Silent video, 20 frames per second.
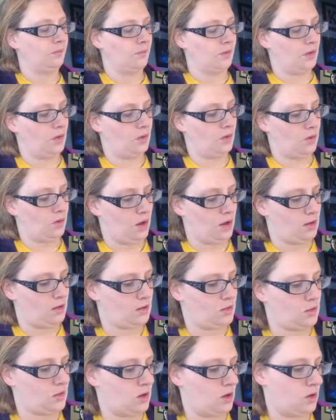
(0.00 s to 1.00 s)
Okay,
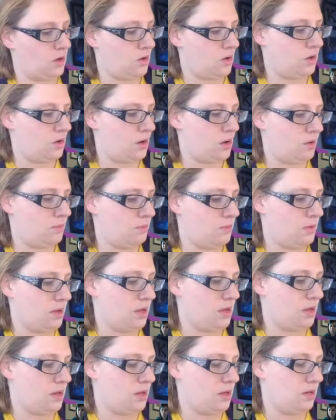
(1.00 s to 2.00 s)
so our
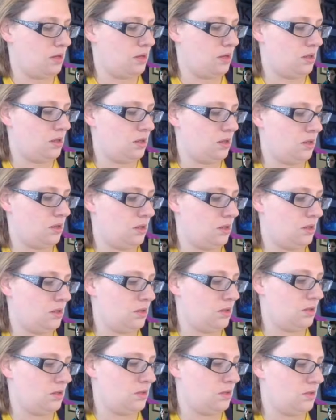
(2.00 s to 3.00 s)
mean
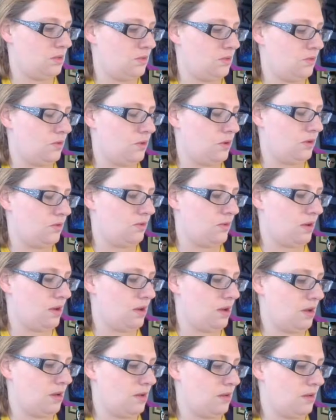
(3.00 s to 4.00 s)
is
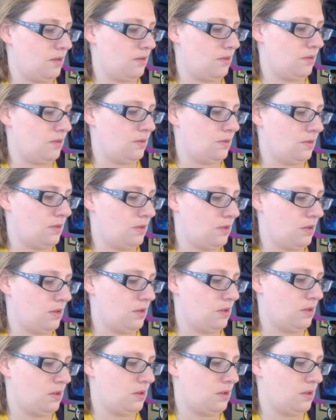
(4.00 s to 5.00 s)
45
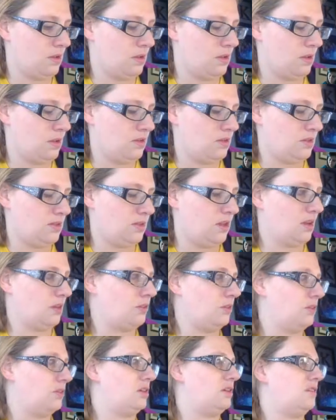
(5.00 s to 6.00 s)
and standard
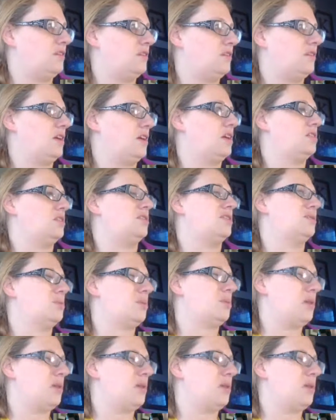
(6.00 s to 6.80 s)
deviation is what?